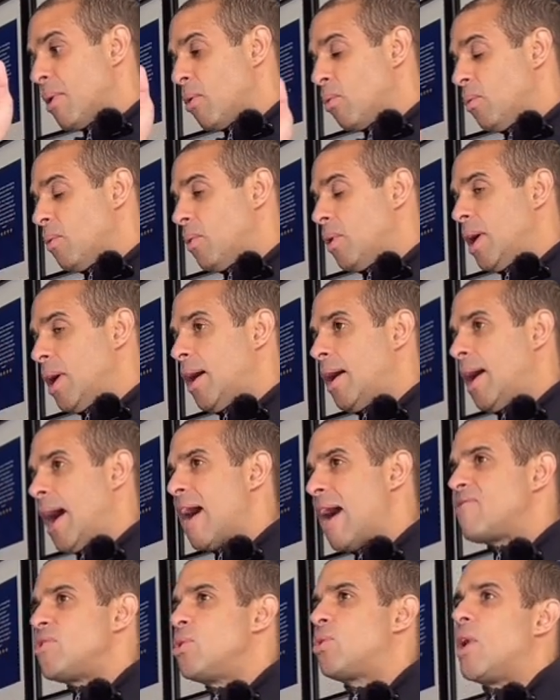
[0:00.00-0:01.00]
But uh,
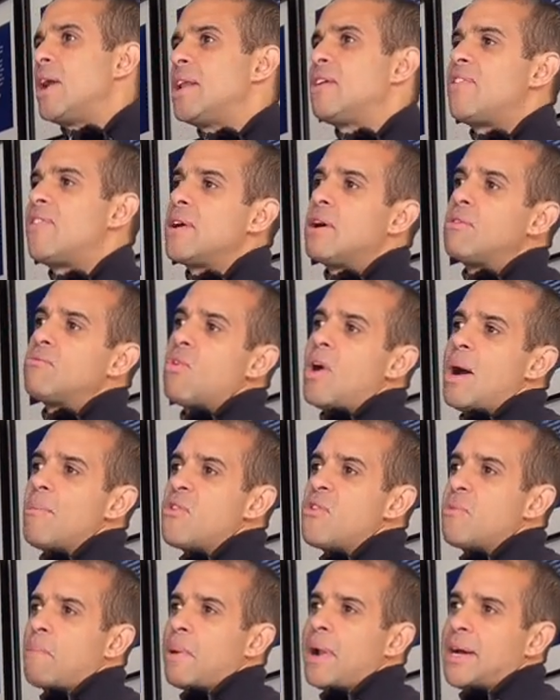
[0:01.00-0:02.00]
have you got anything on
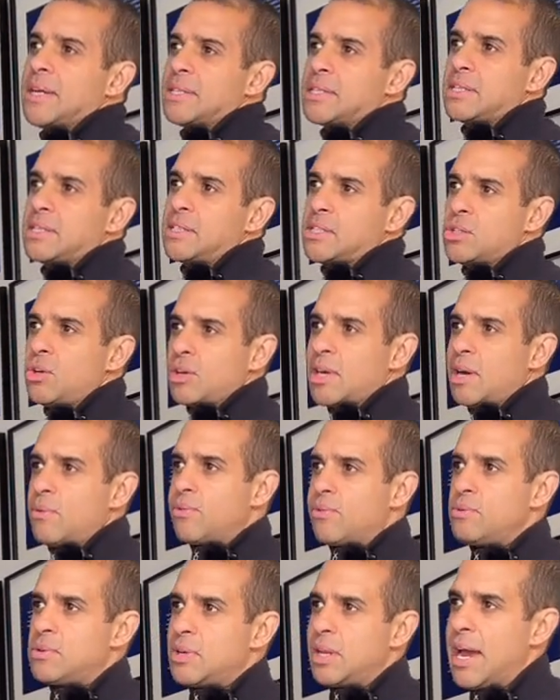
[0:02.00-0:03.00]
Rightmove Plus that's not come
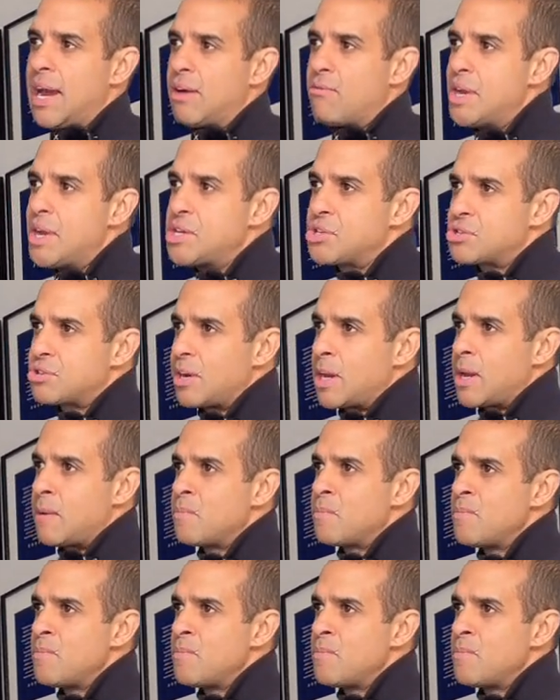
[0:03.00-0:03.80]
through to land registry?